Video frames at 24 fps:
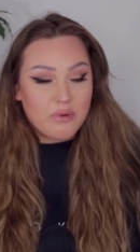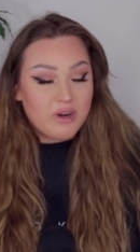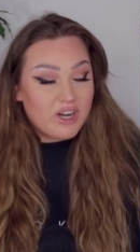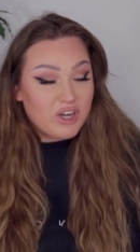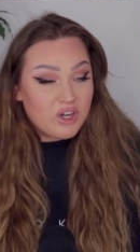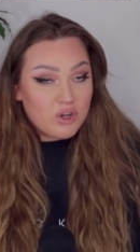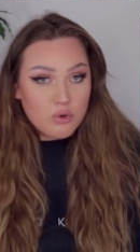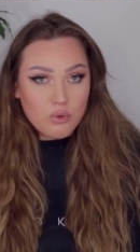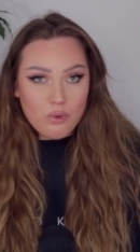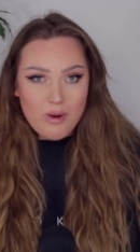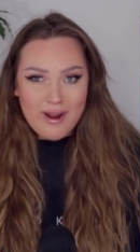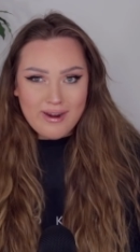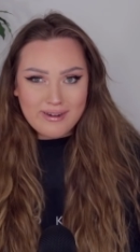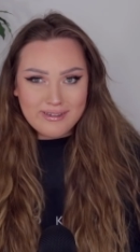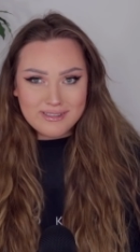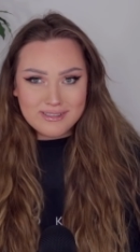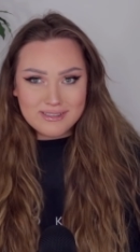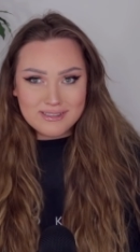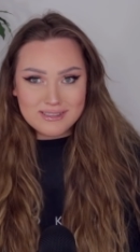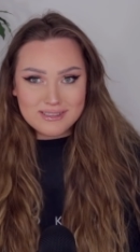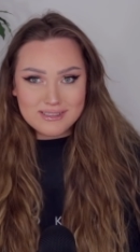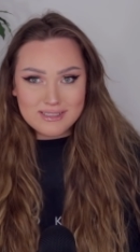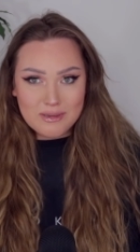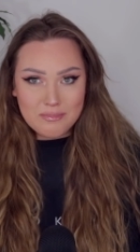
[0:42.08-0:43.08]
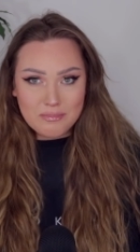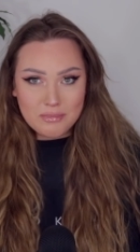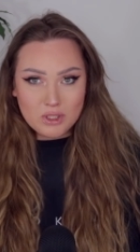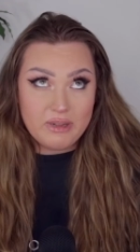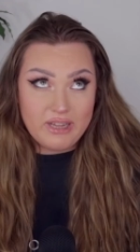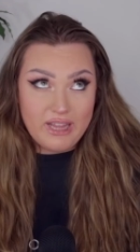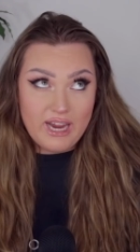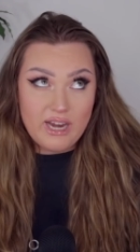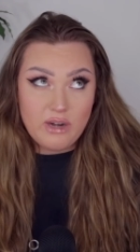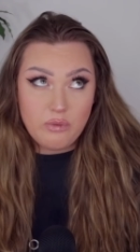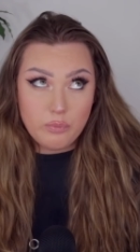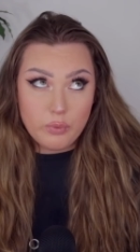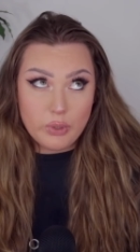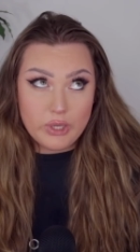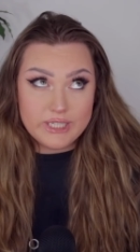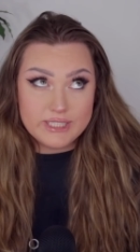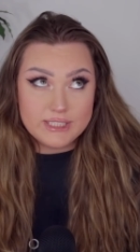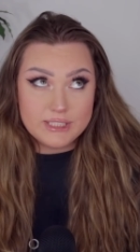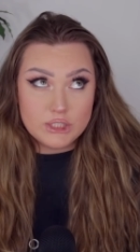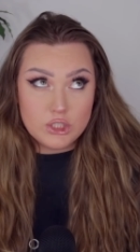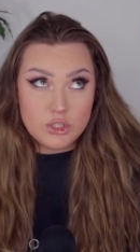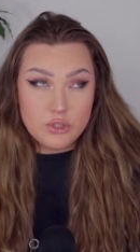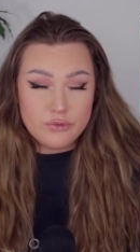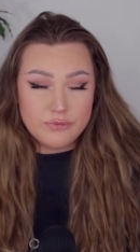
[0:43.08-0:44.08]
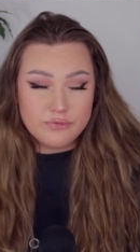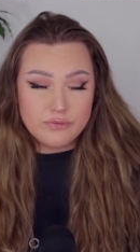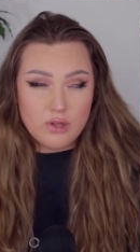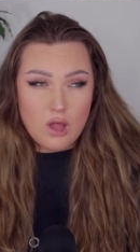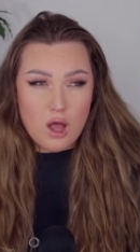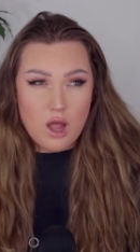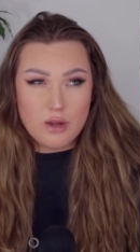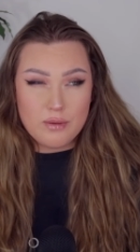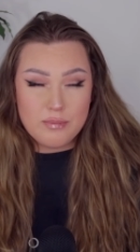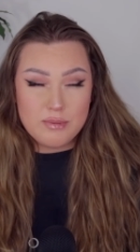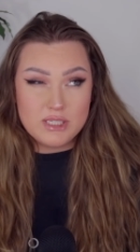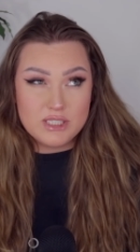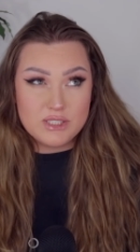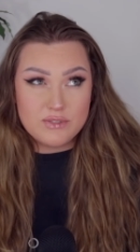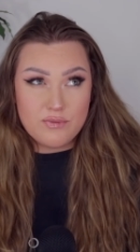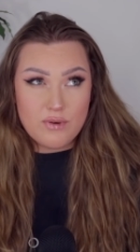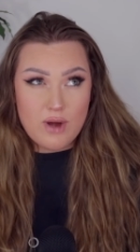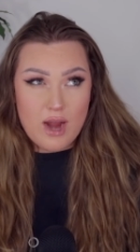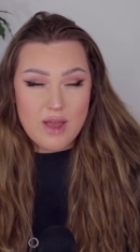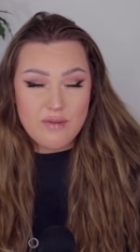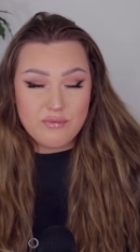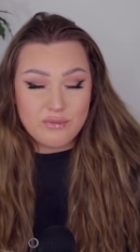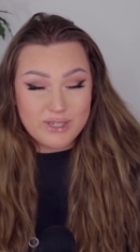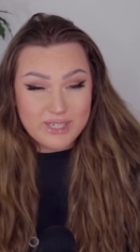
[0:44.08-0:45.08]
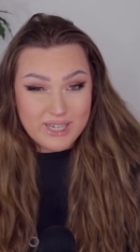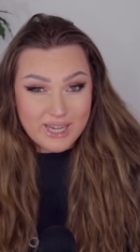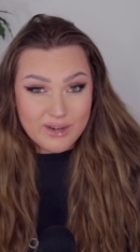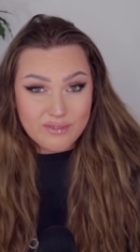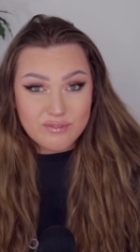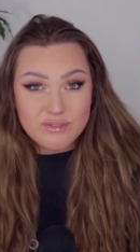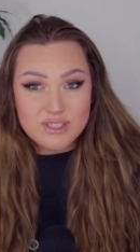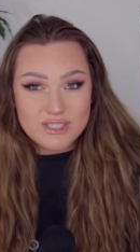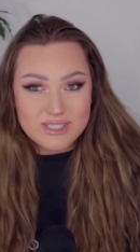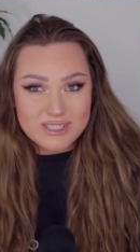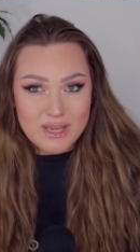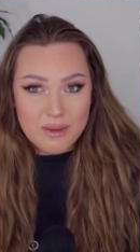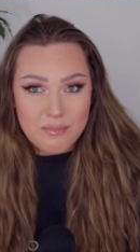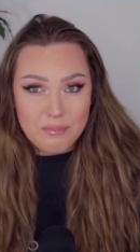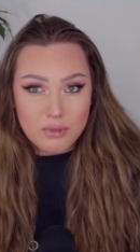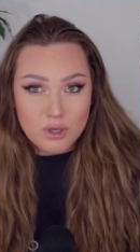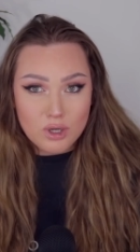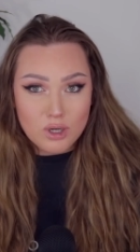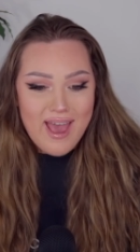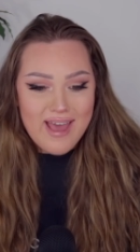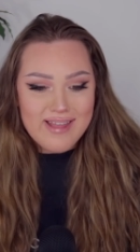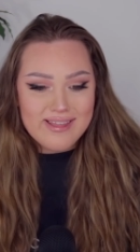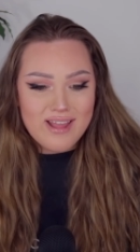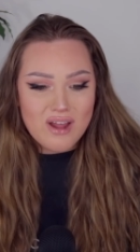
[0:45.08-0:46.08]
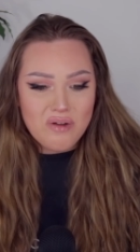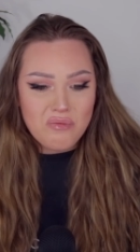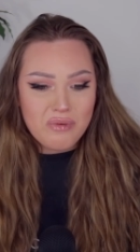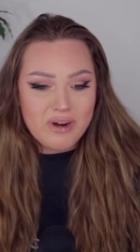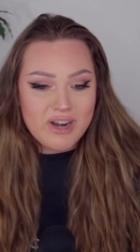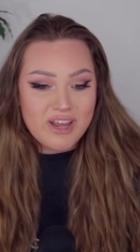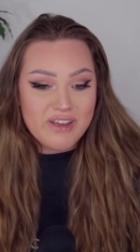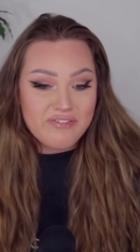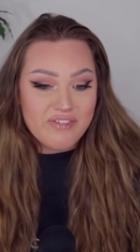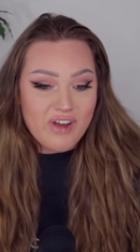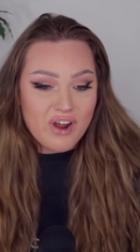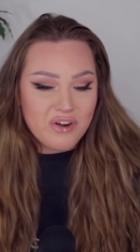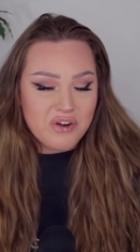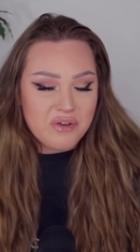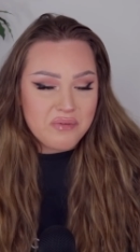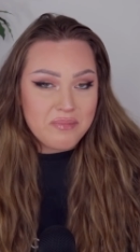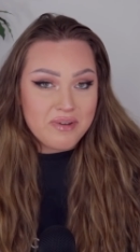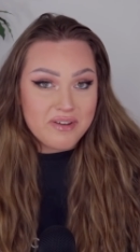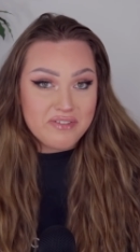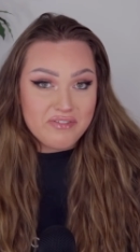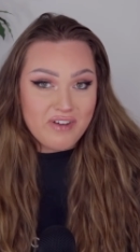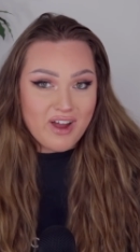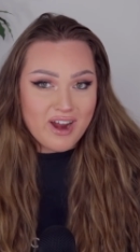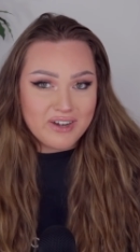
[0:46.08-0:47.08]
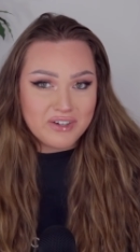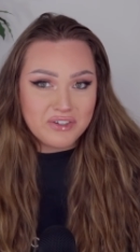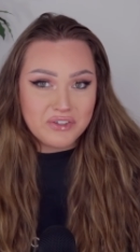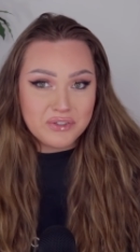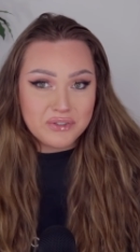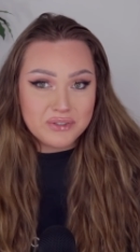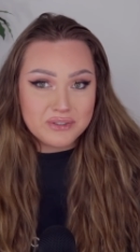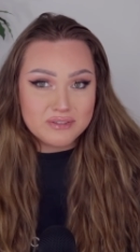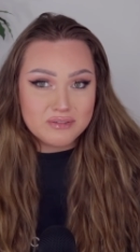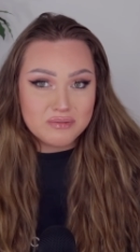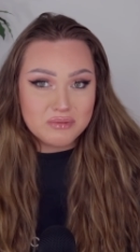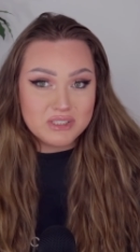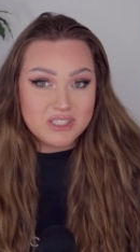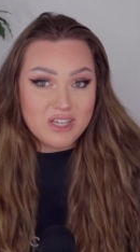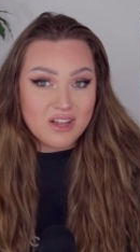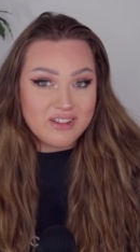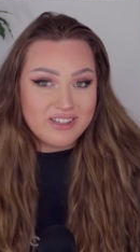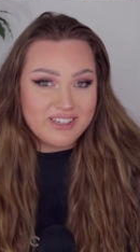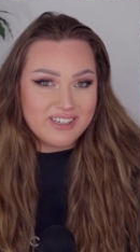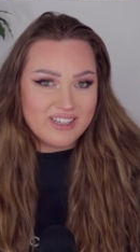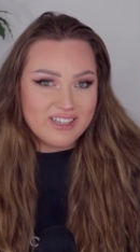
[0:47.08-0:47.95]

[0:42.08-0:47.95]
we're gonna grind in December. Plan was to do Vlogmas for every day of December, and then when I found out my final was on the